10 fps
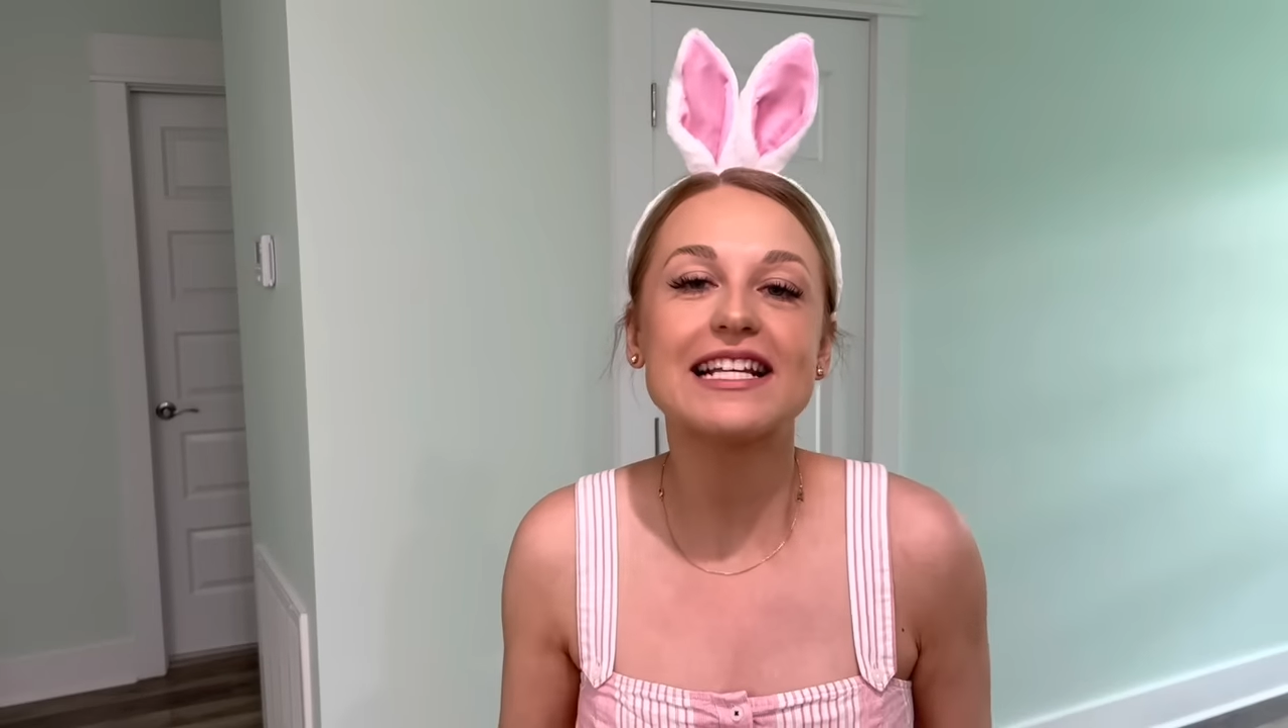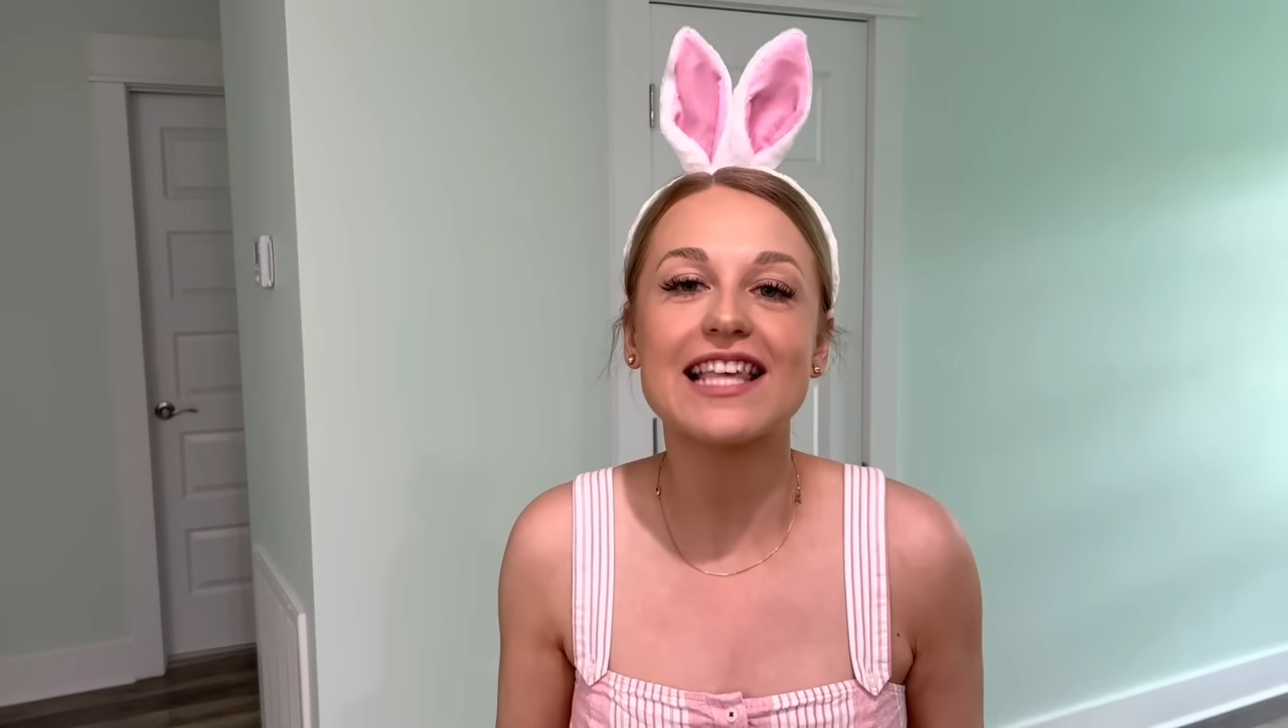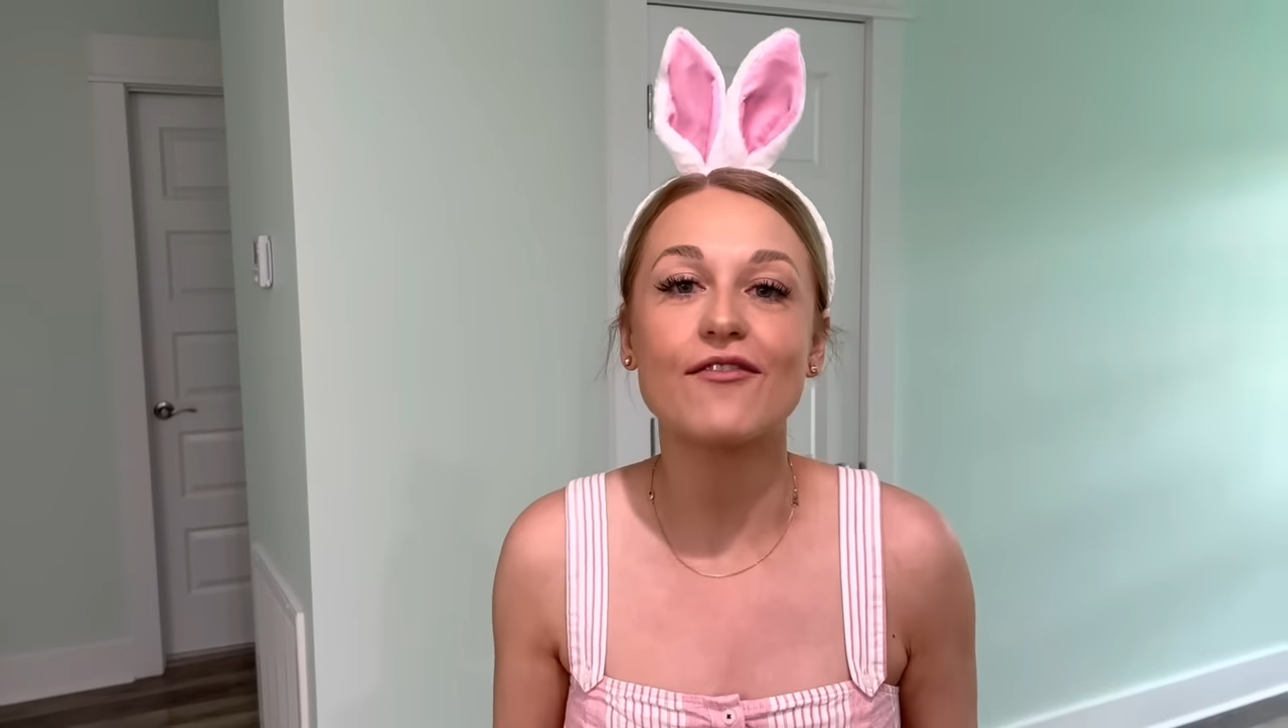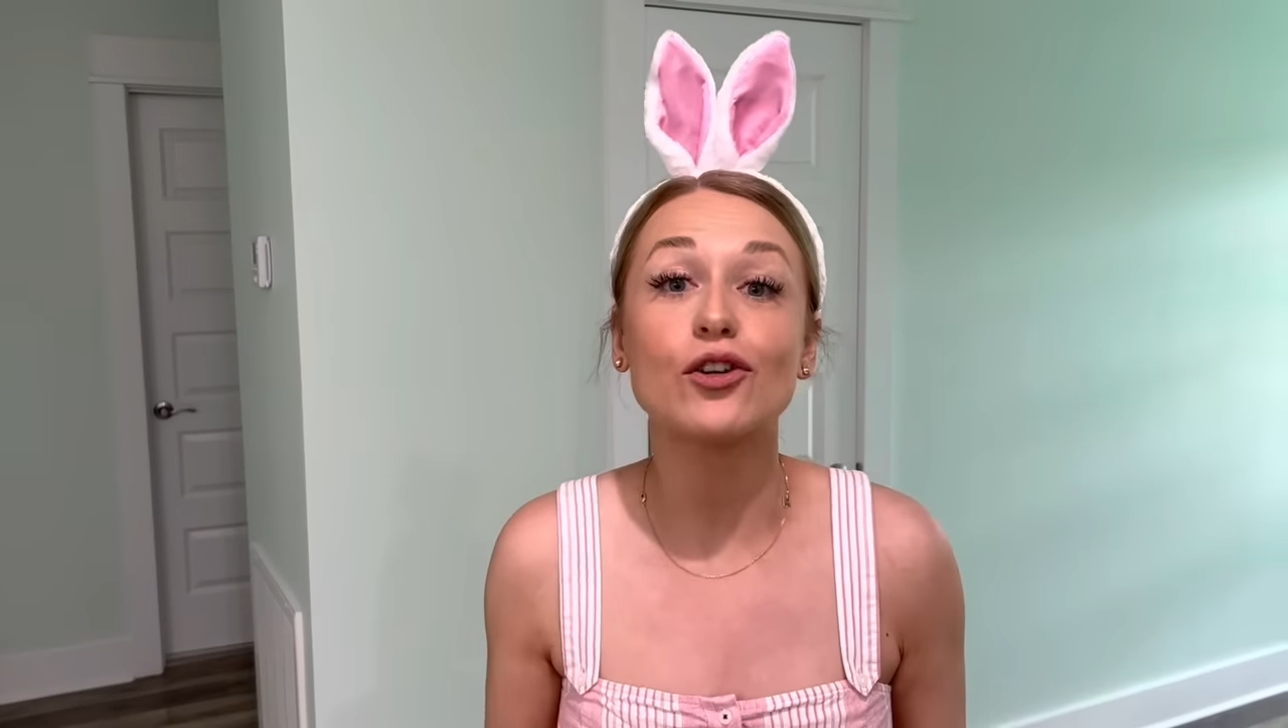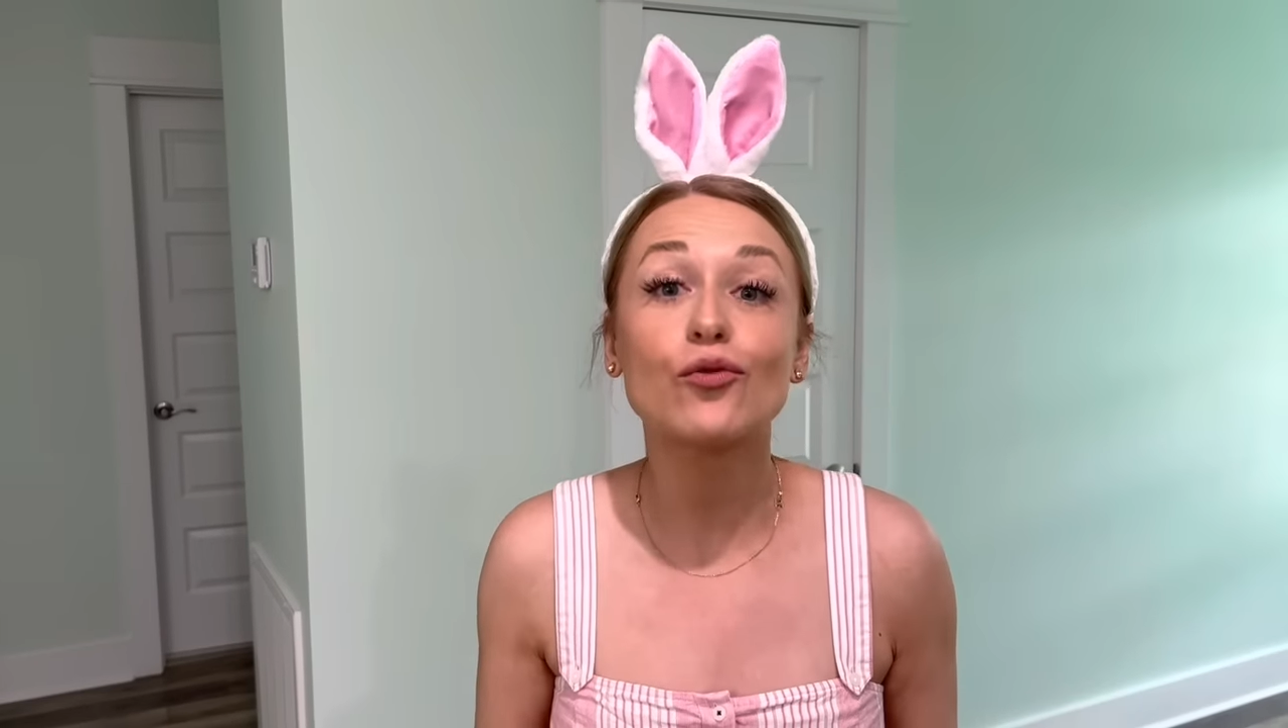
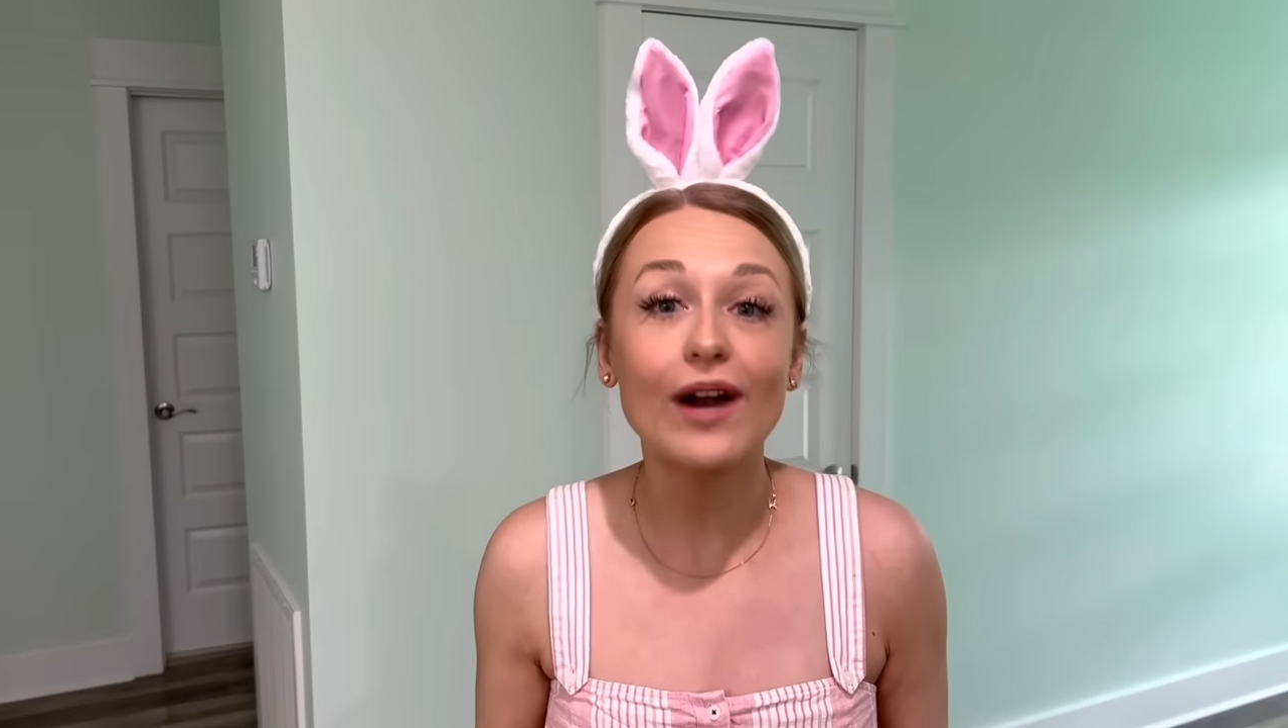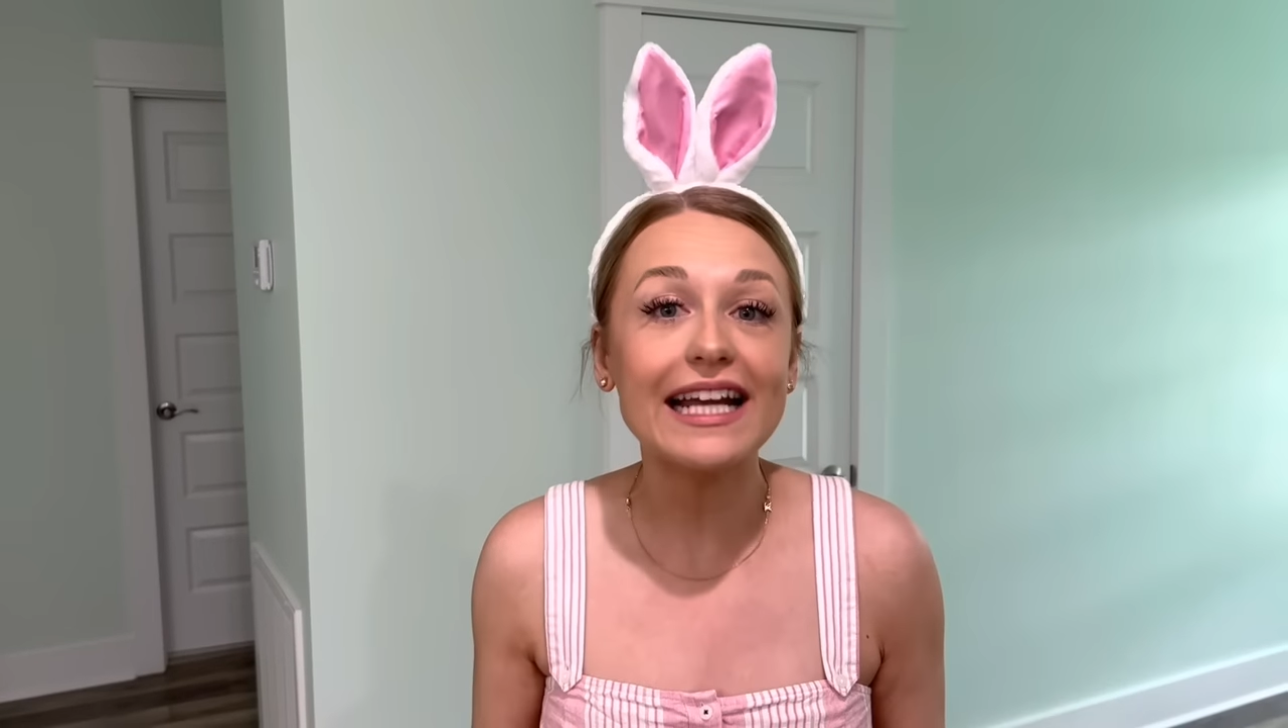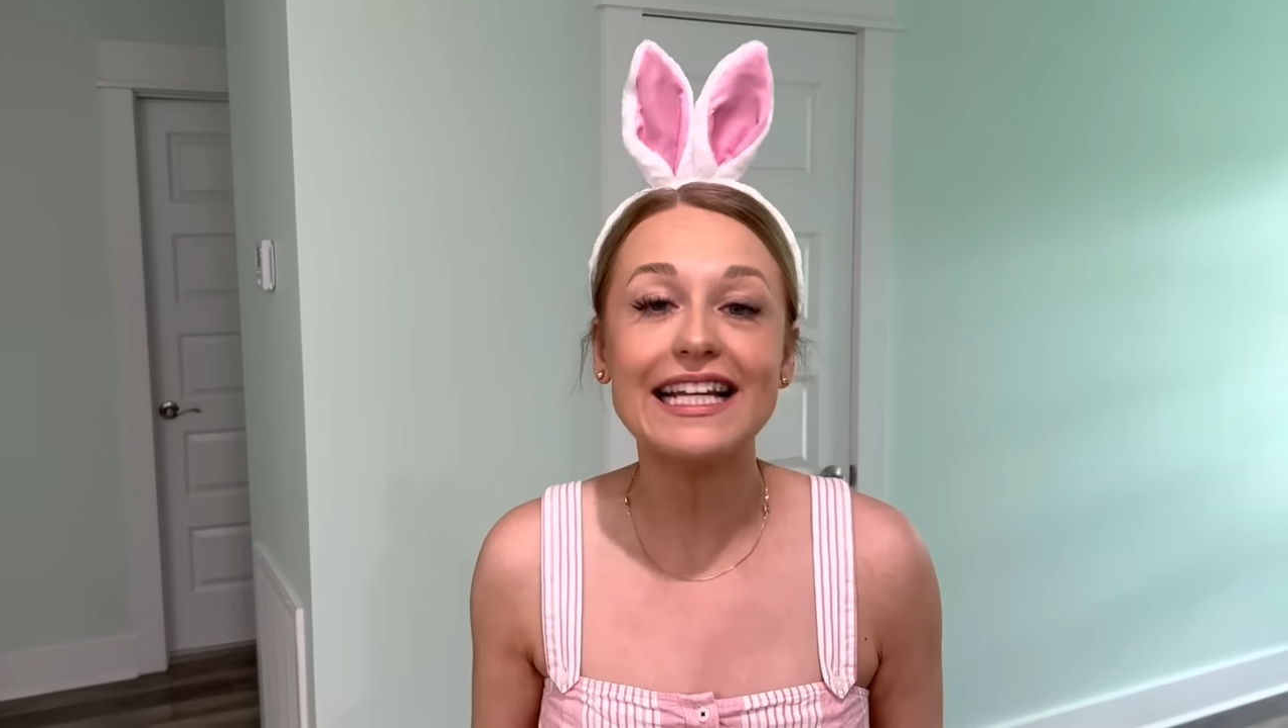having a great